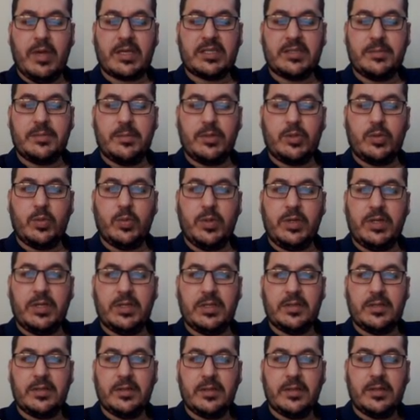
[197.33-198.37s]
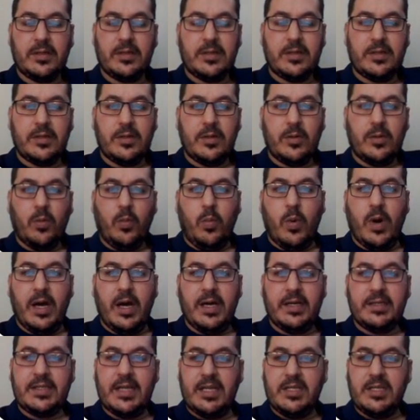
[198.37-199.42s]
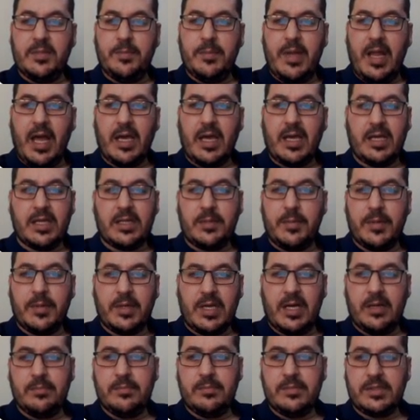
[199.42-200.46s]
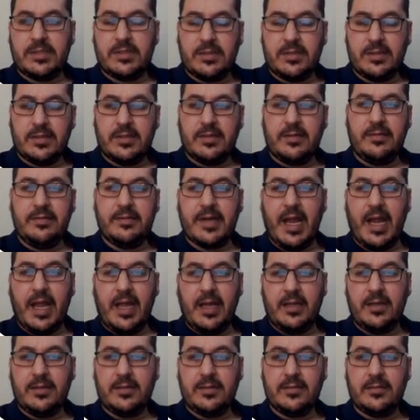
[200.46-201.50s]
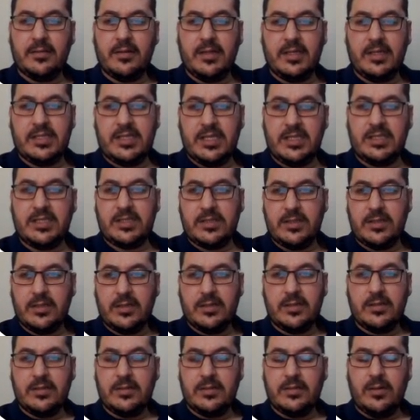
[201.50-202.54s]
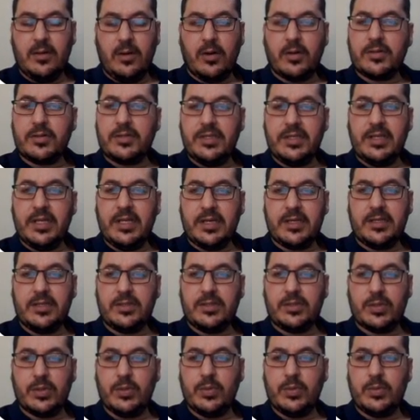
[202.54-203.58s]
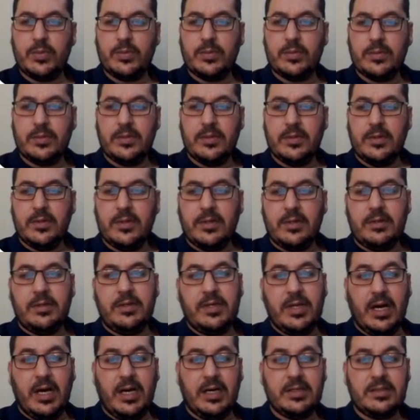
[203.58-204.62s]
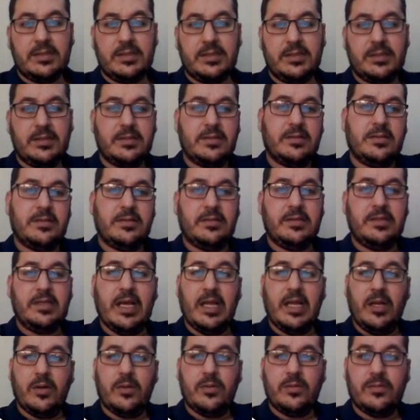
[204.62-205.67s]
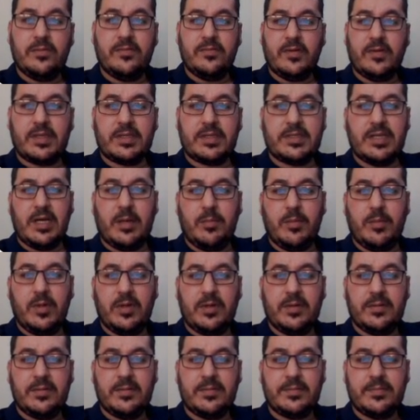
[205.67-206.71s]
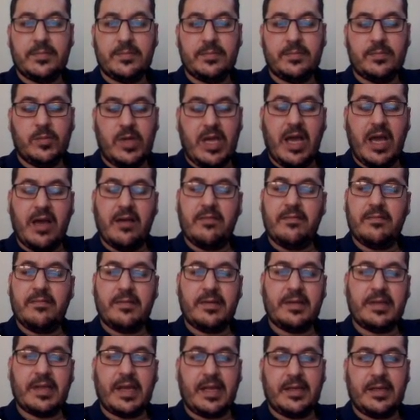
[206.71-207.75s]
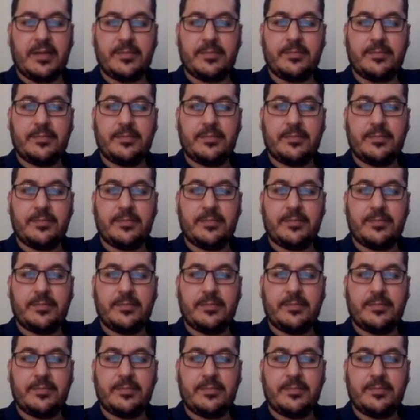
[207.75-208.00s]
between white and black, it becomes gray. This is ordinary true, not yellow. For example, we have gray.